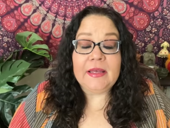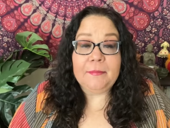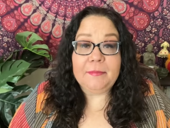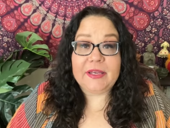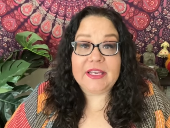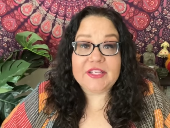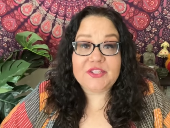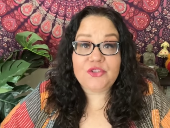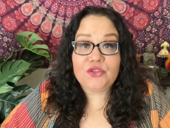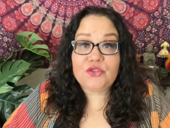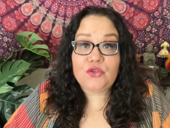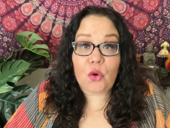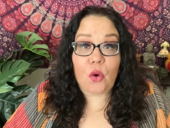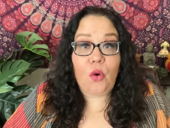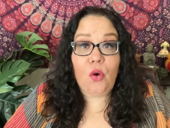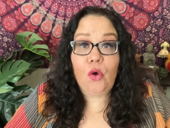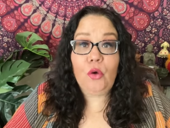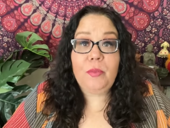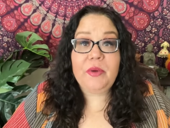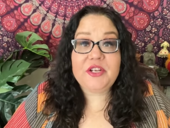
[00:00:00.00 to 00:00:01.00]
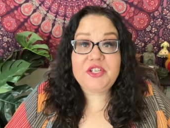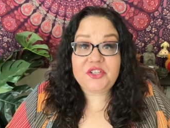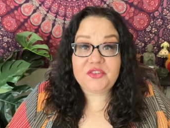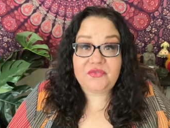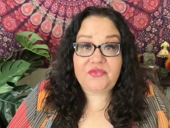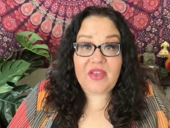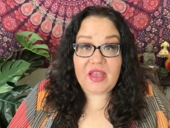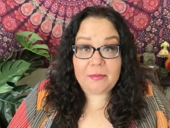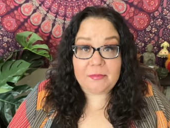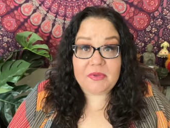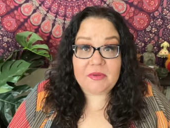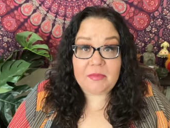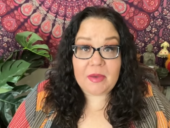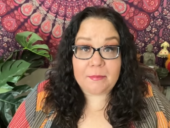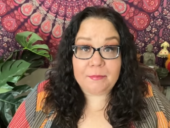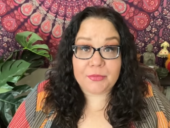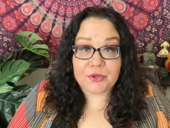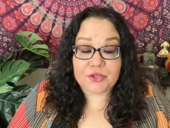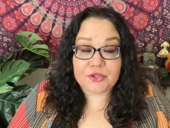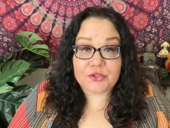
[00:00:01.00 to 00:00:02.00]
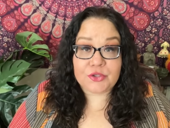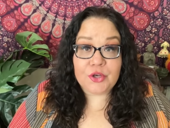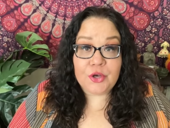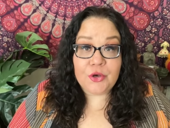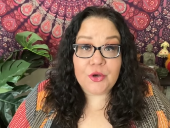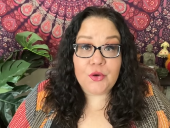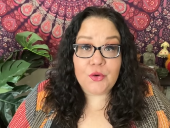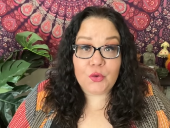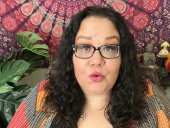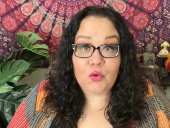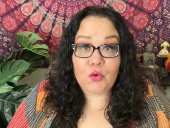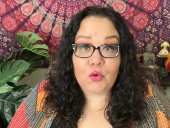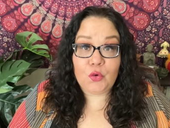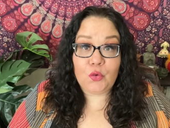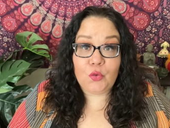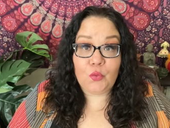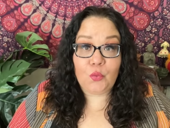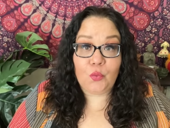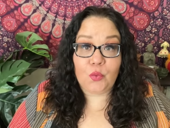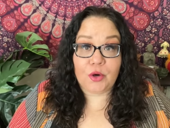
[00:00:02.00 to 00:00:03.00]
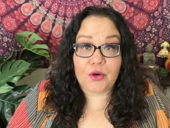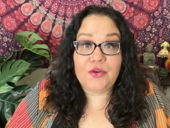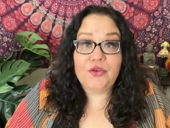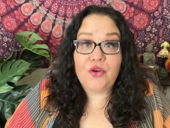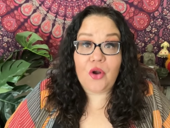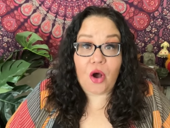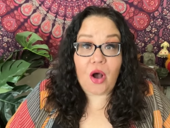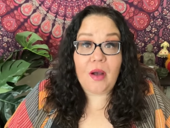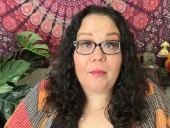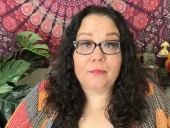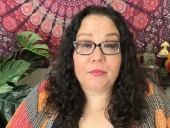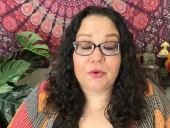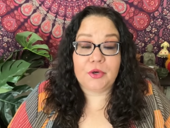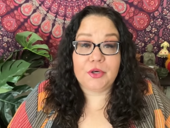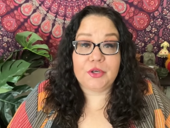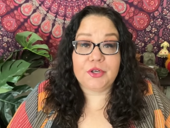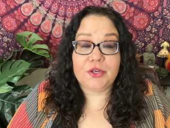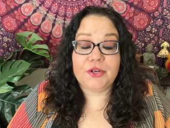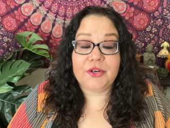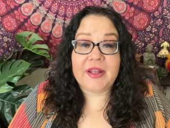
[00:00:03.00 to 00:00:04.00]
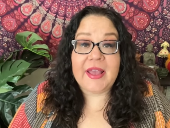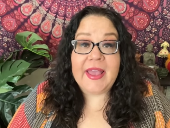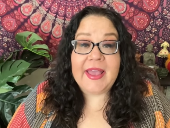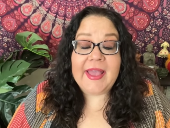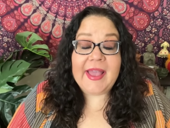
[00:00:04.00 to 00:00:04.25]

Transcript: because there's a whole bunch of family members who were not murdered.